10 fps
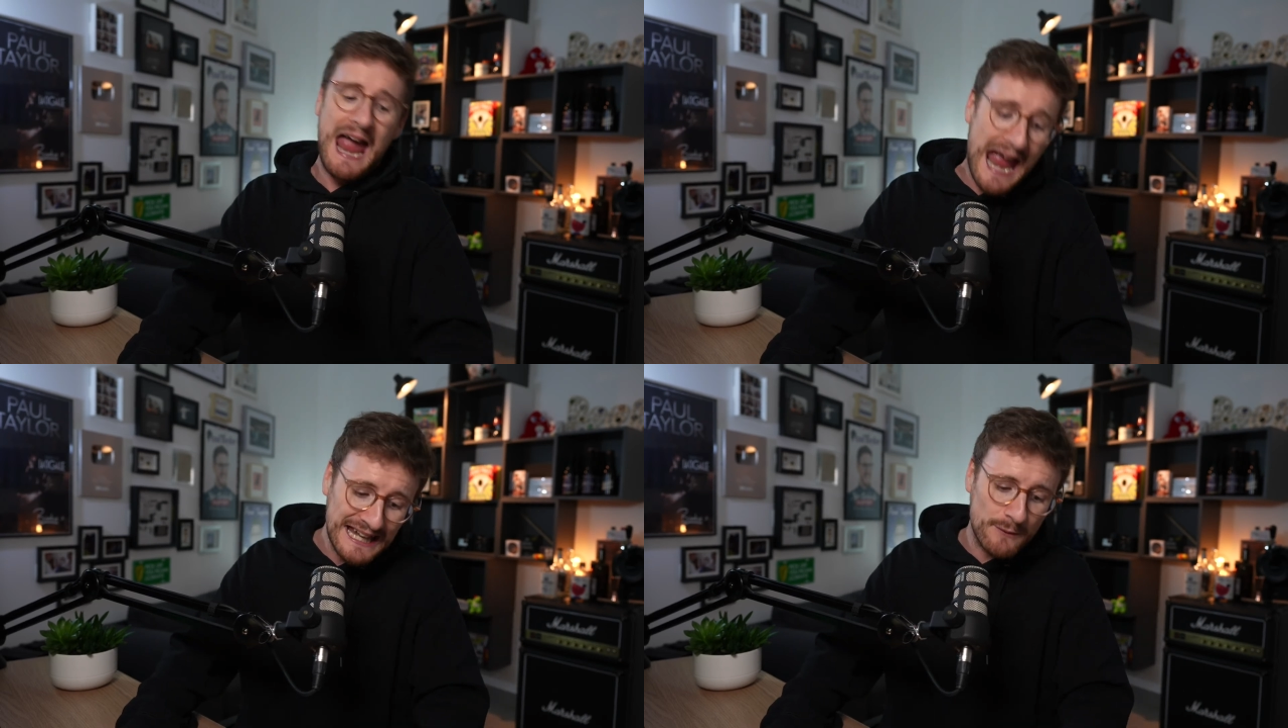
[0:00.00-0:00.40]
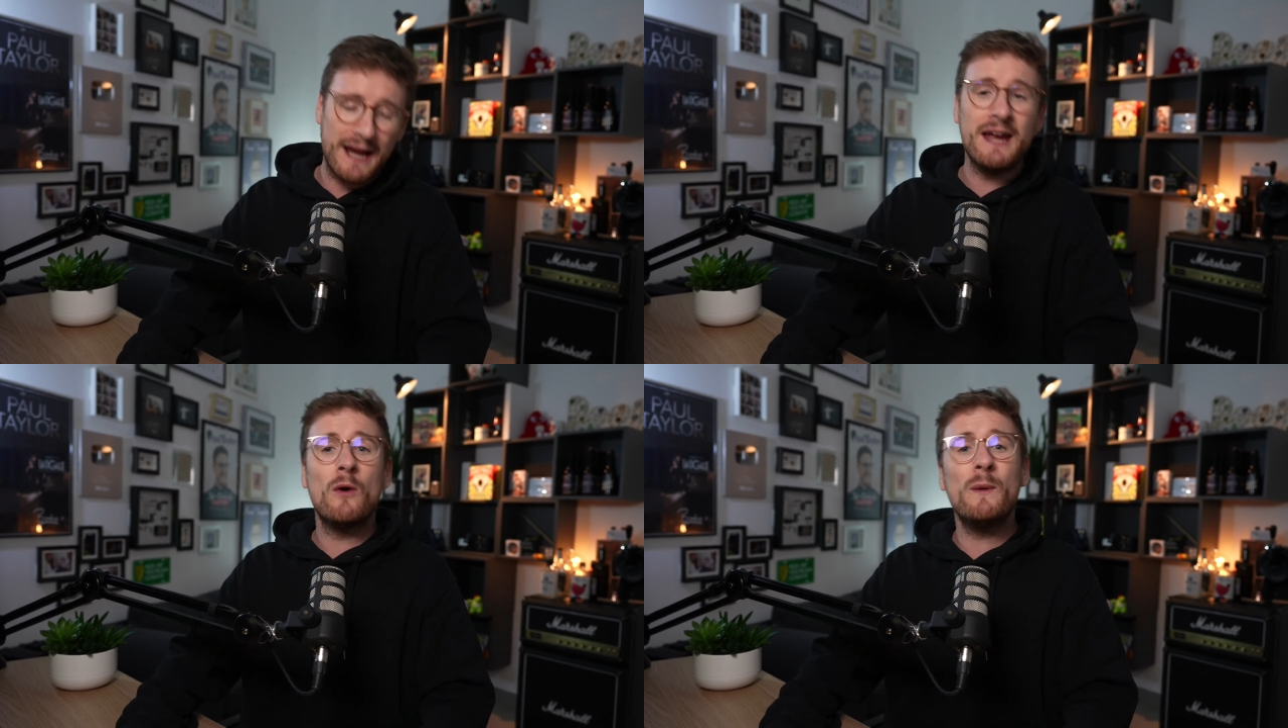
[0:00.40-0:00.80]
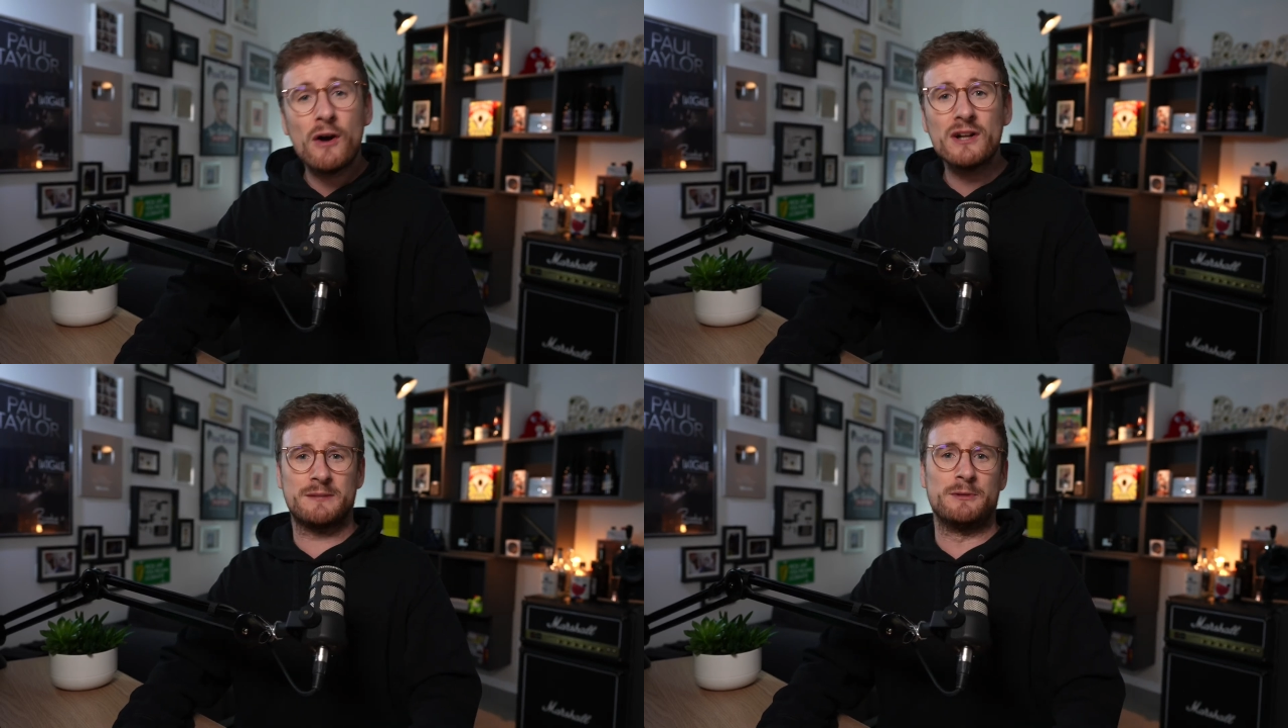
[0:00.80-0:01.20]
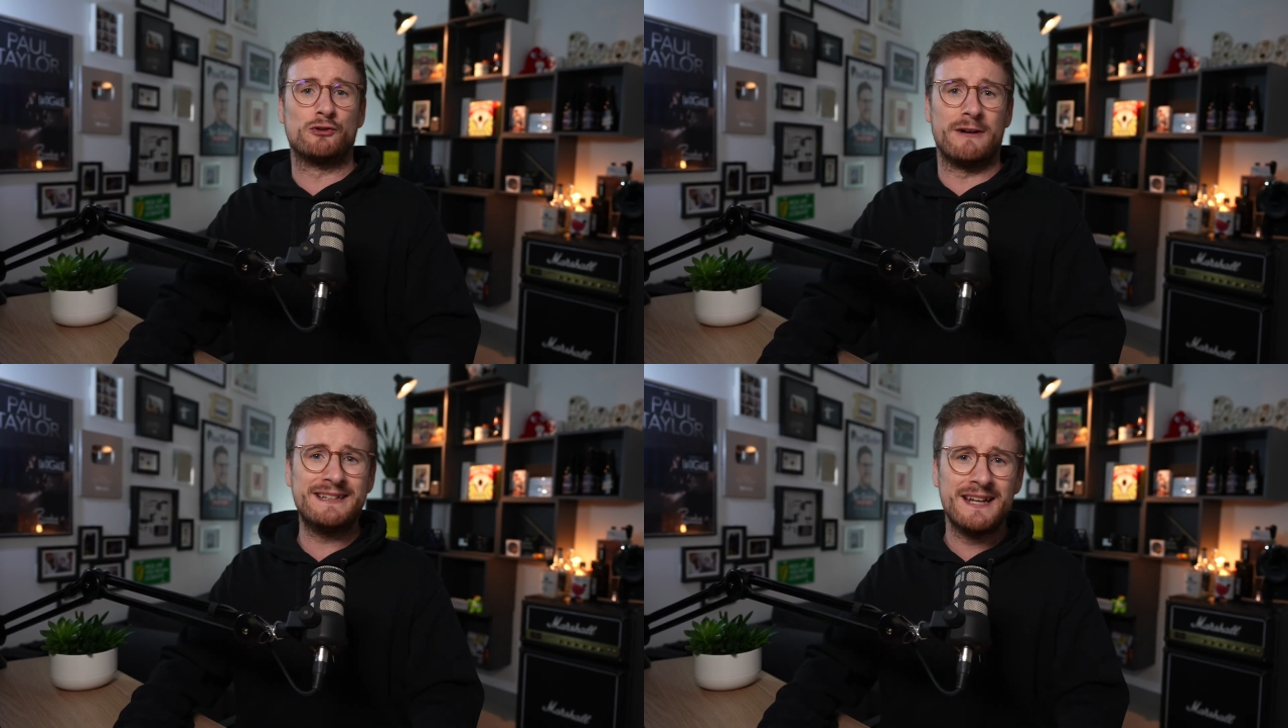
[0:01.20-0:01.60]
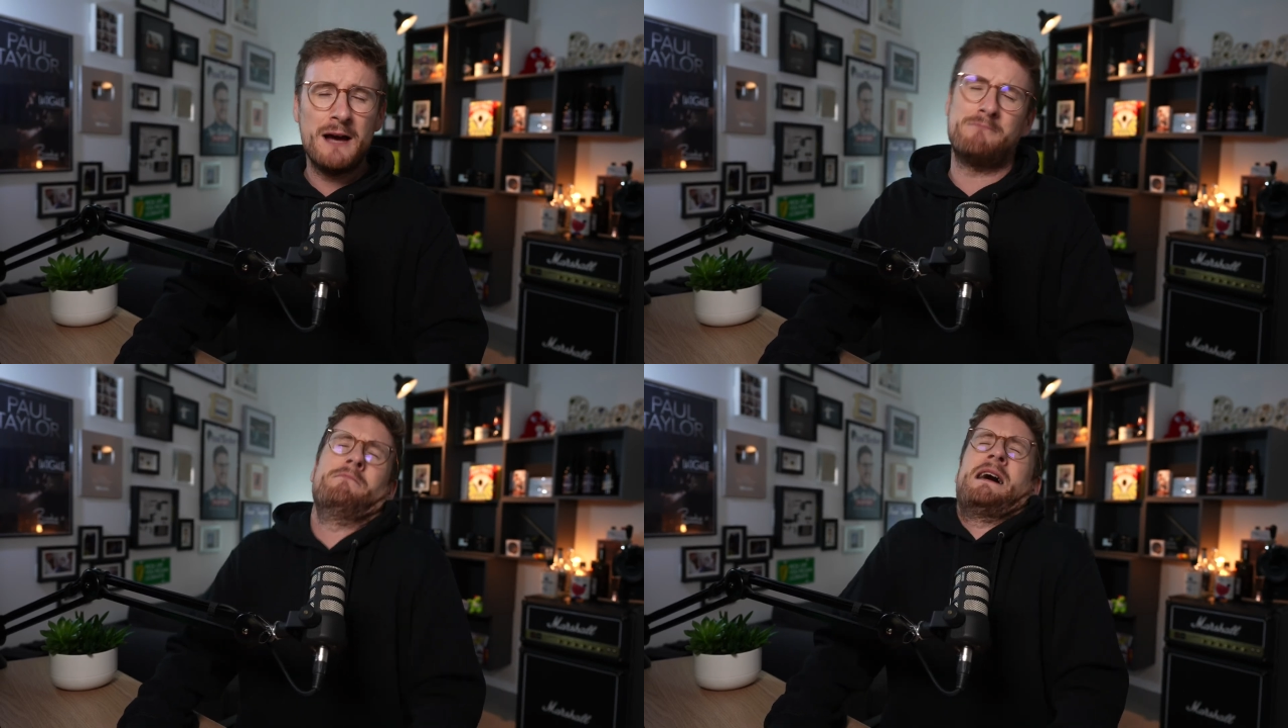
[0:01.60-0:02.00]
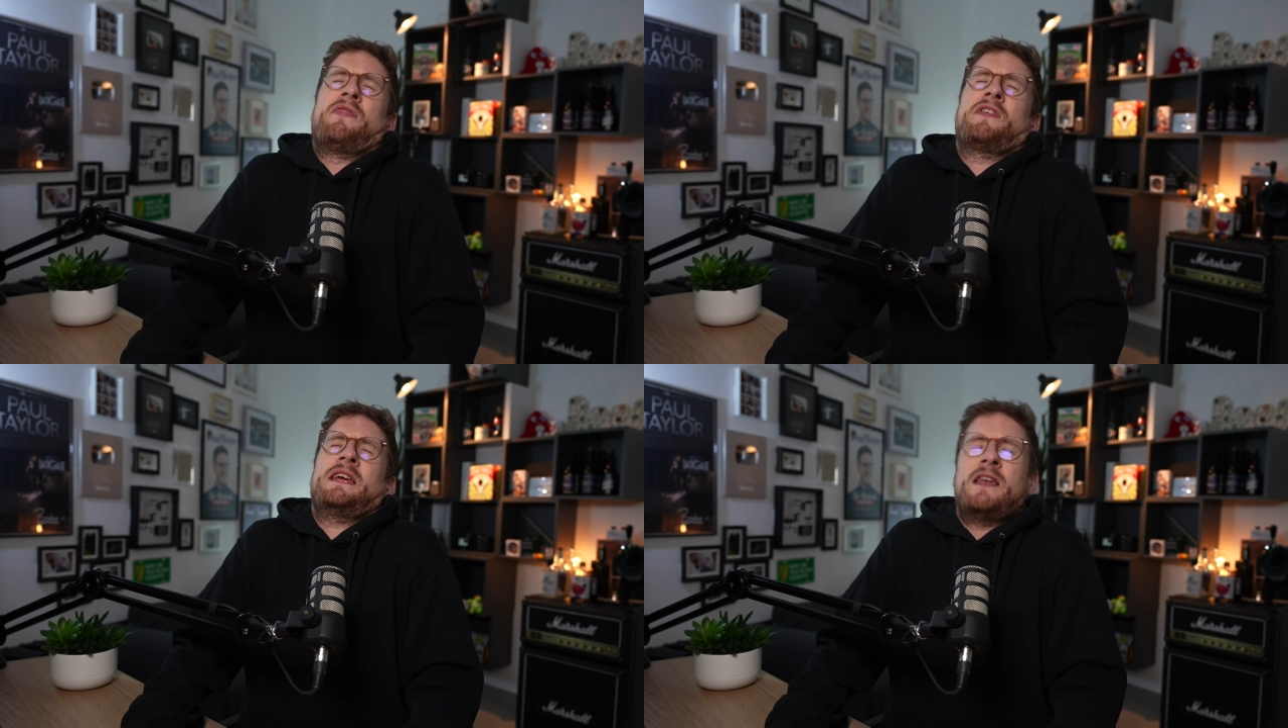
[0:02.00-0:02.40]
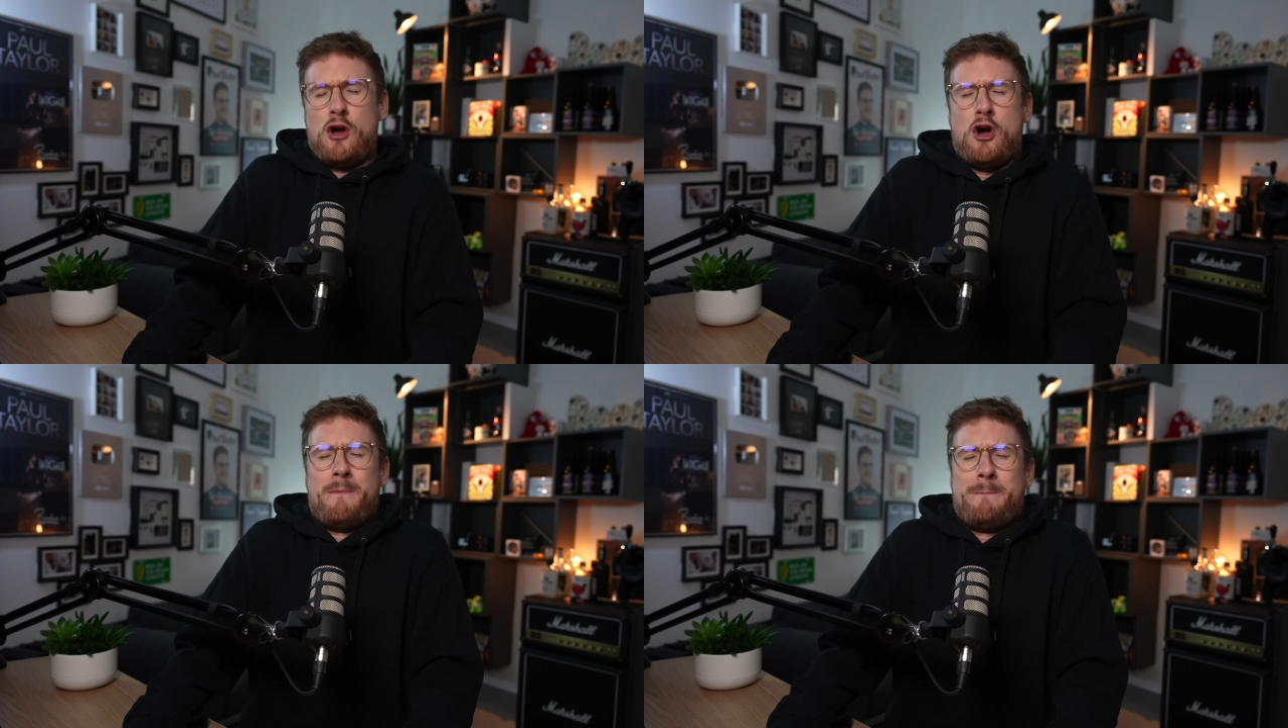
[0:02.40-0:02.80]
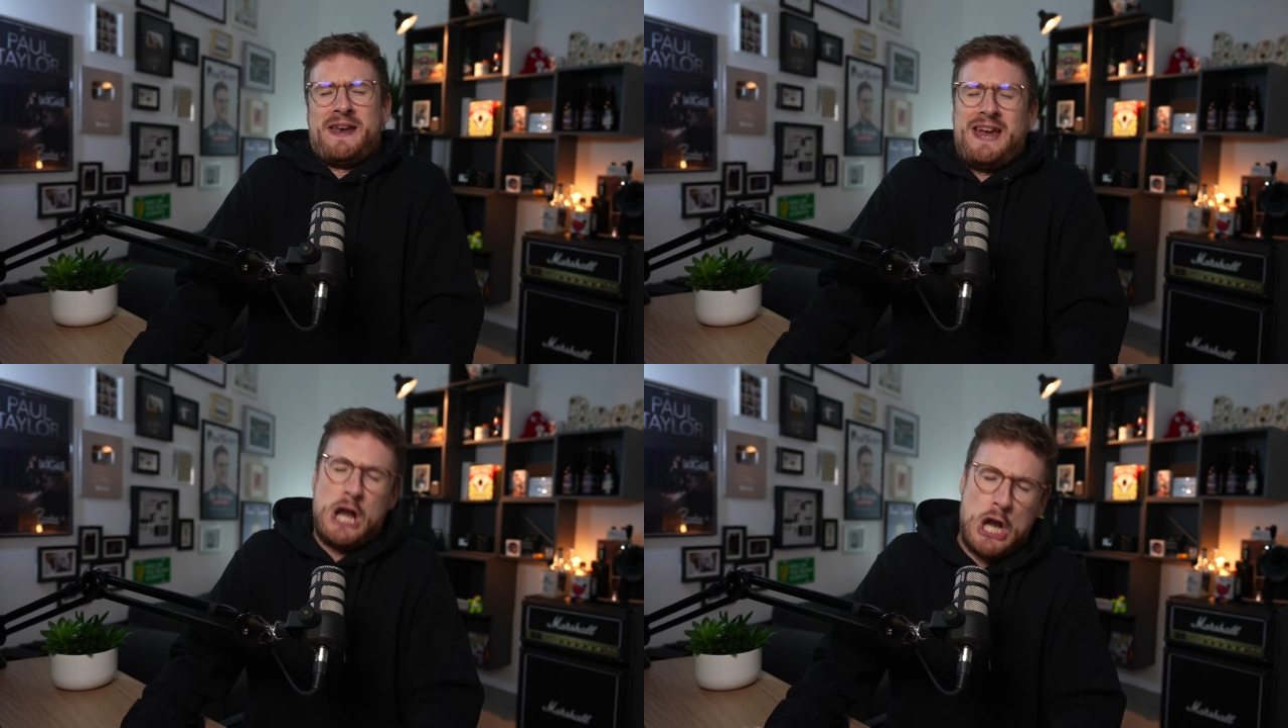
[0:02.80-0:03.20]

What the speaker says: Anyway, we got to Madrid. Madrid, hombre,